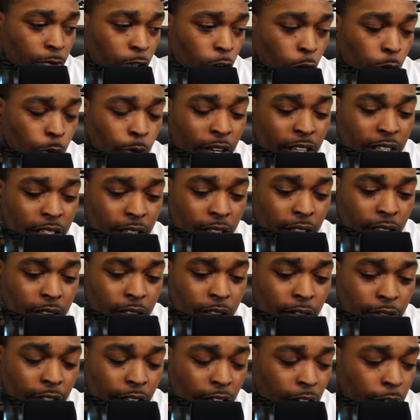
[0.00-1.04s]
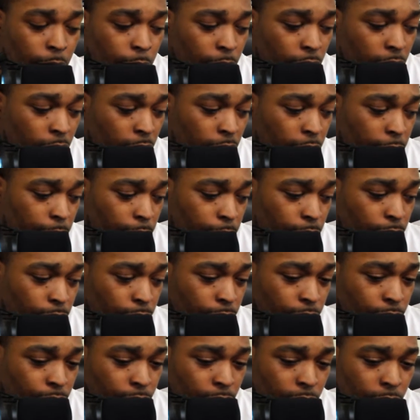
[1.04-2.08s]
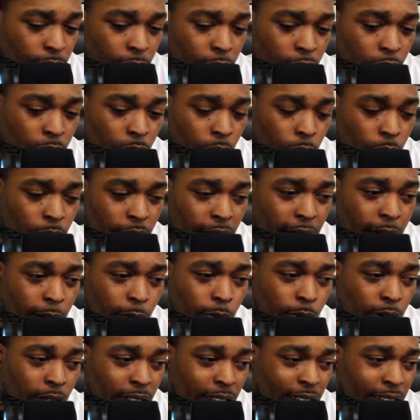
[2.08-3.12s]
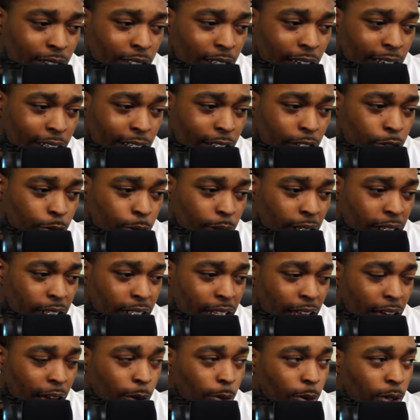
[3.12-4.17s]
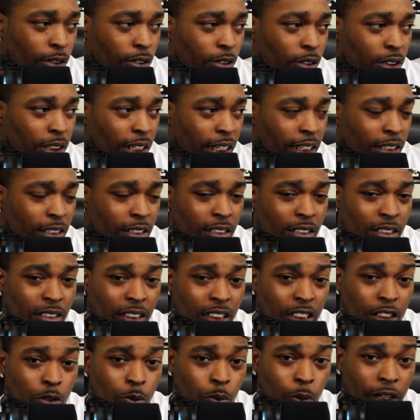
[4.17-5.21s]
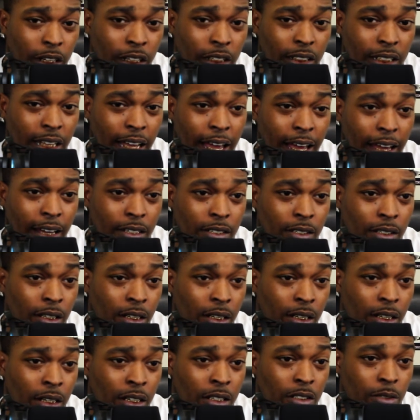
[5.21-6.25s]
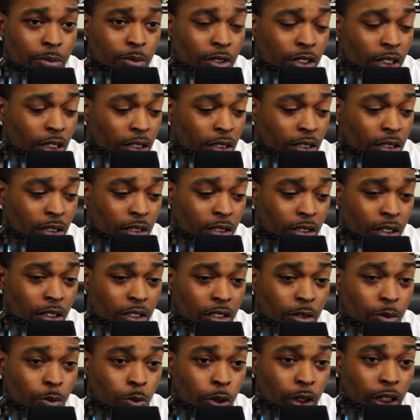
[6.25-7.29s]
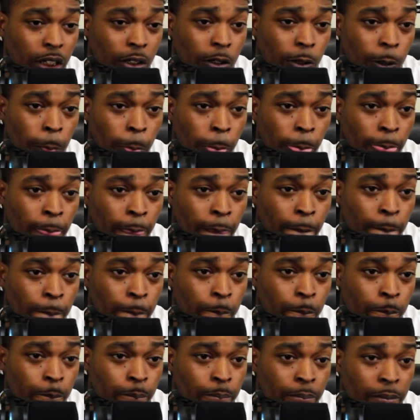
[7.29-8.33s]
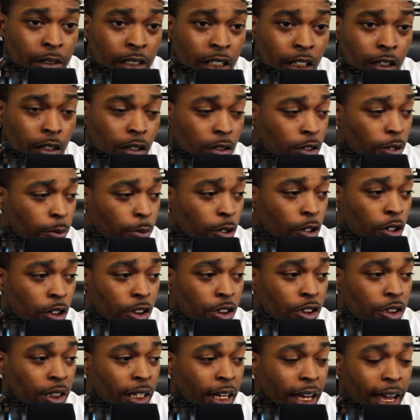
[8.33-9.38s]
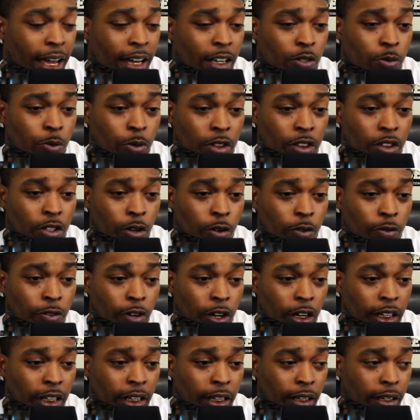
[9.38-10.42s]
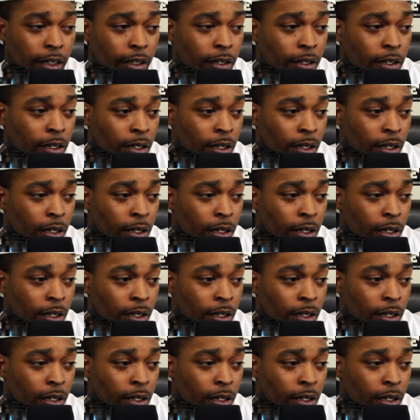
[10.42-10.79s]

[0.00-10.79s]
or residents of the area? So that one is kind of tricky. That one looks like it's a sleaze way to tax some citizens on some weed. It's like some cush tax with no fucking